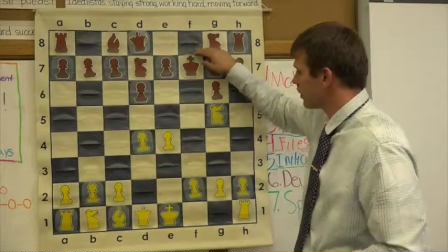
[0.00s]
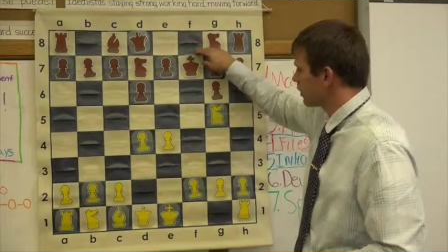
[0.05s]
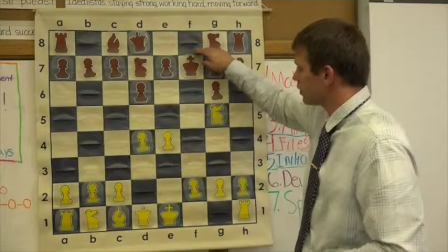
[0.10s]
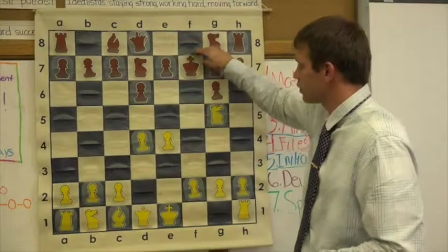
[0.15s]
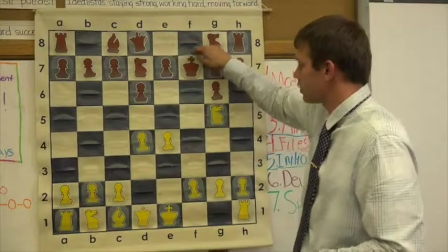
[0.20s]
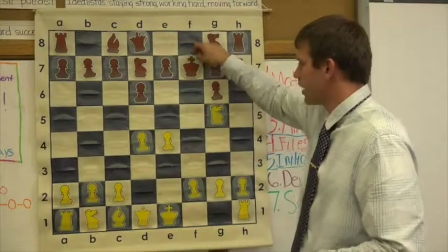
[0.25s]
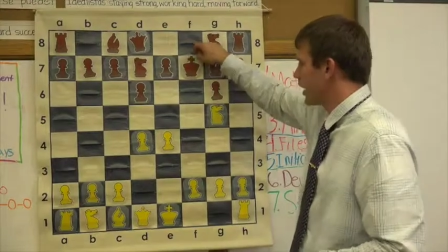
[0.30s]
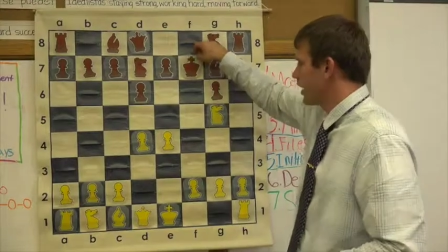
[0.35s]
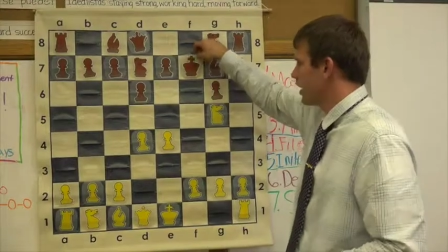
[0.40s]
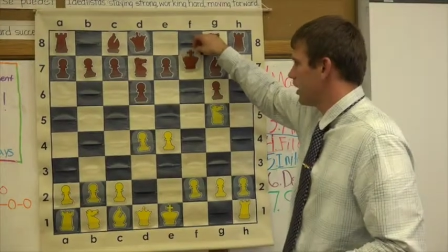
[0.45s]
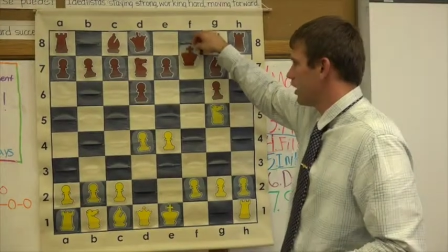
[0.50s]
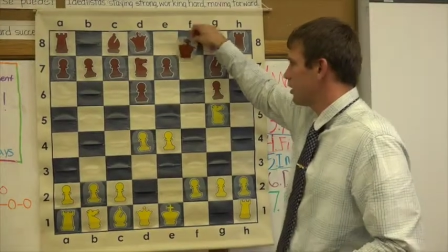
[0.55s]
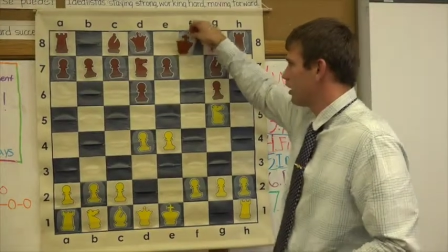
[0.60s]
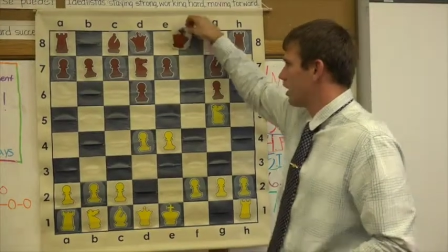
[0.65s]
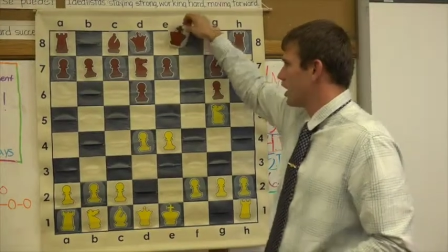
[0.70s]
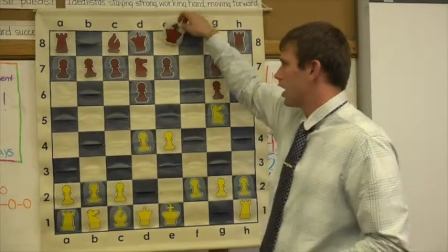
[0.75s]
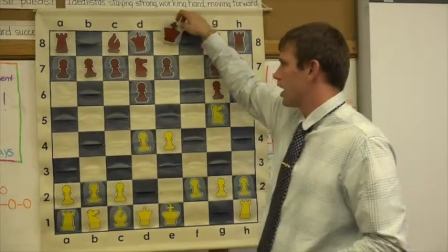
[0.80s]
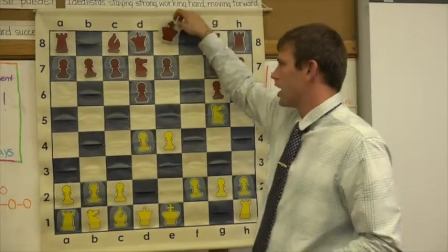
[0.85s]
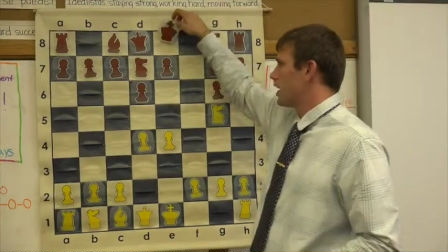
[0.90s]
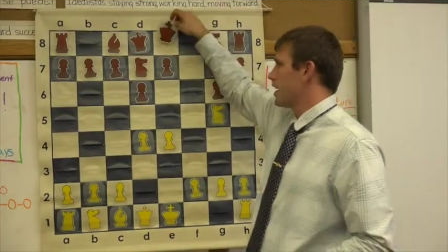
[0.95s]
Let's check
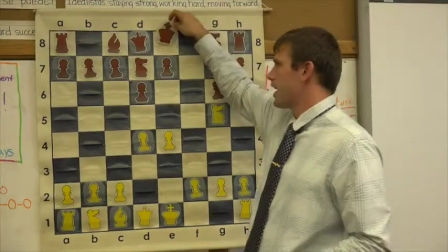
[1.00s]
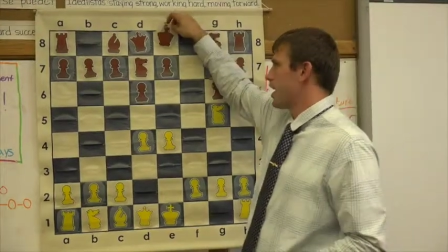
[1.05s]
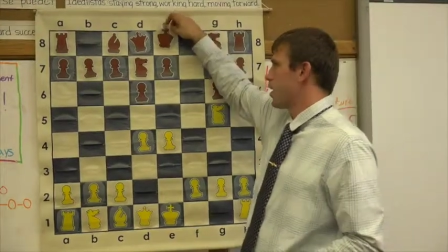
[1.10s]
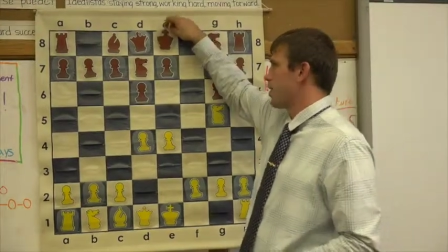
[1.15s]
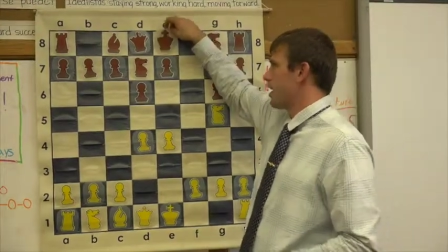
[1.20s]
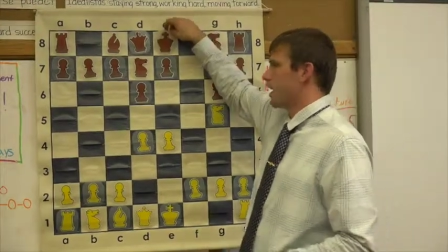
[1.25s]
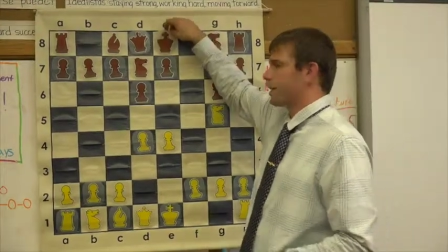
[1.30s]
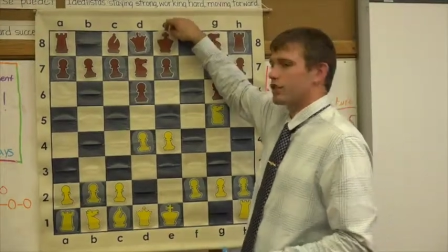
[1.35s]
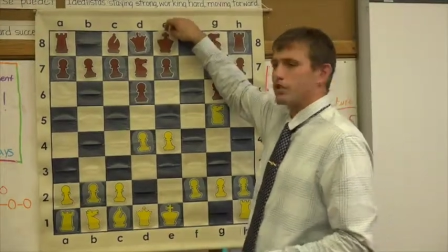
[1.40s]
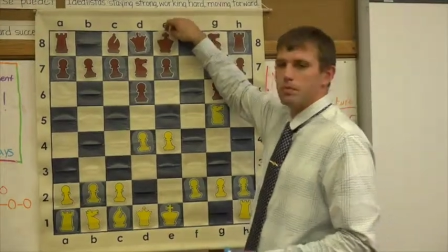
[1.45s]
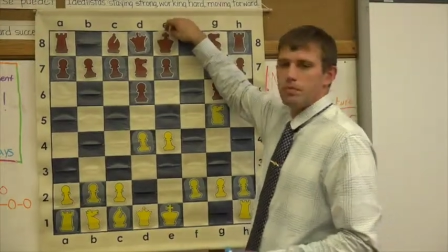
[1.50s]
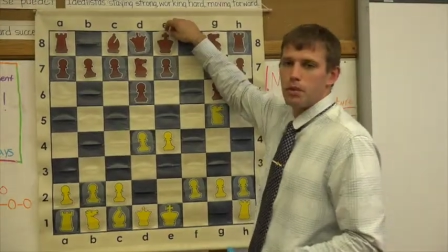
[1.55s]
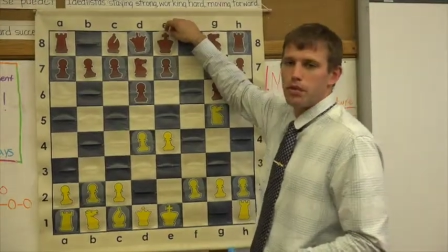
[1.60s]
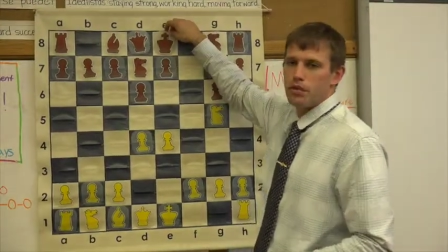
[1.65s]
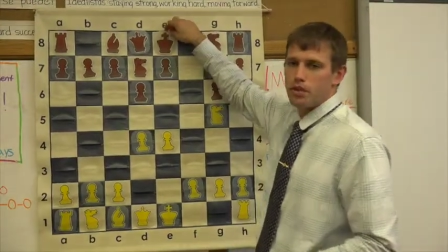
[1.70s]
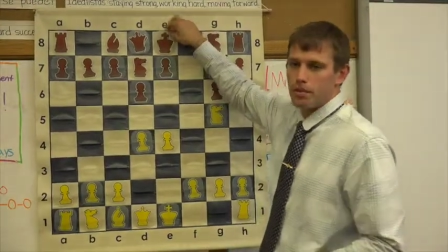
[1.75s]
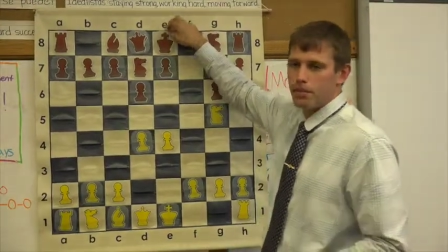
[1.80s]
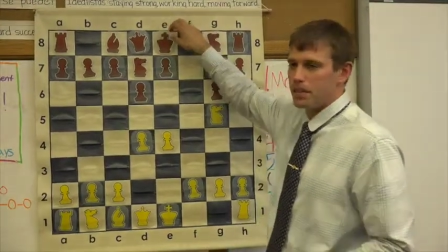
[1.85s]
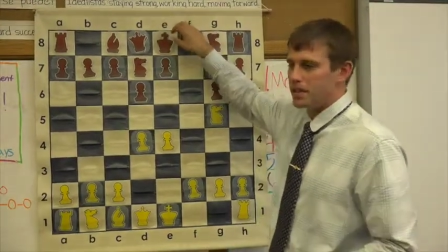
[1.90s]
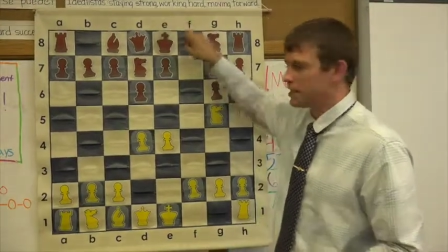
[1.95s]
it now, actually
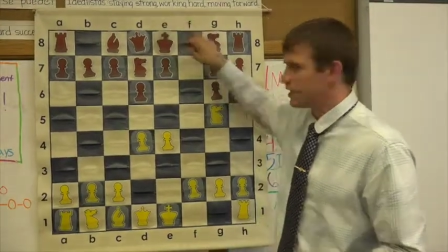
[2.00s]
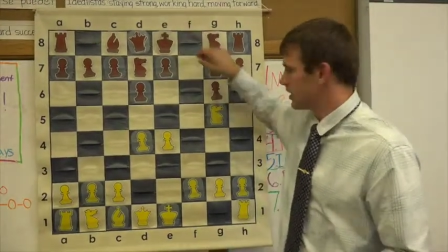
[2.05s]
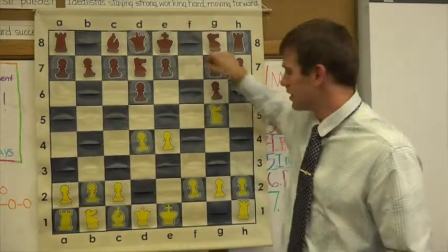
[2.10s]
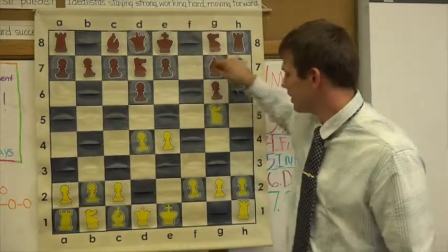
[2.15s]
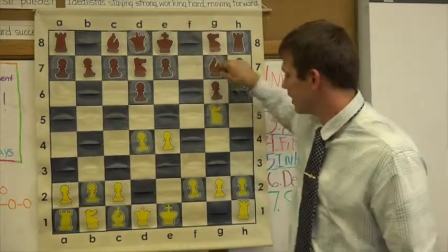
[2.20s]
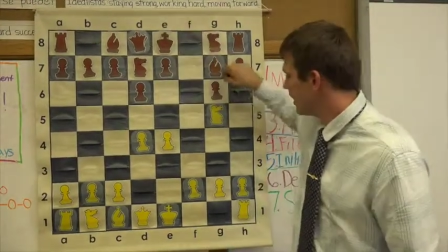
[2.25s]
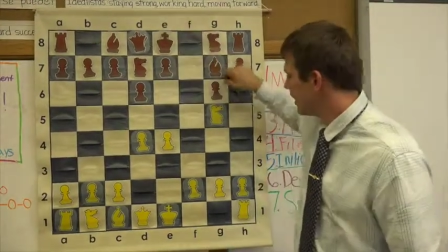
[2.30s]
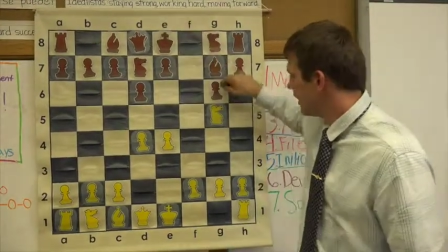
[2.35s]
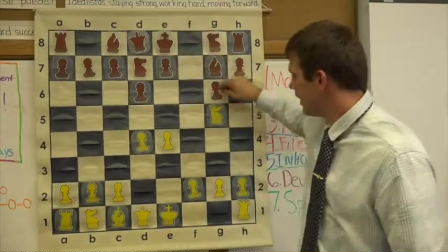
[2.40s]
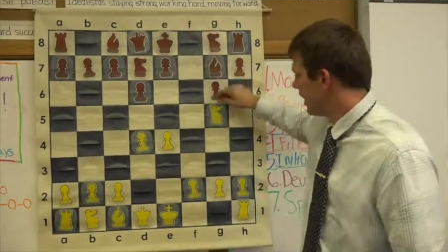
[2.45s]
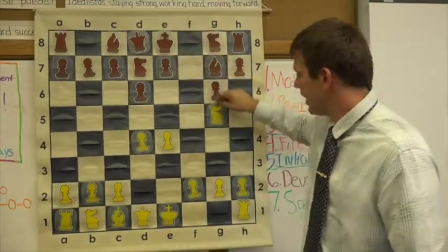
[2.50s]
moving the pieces.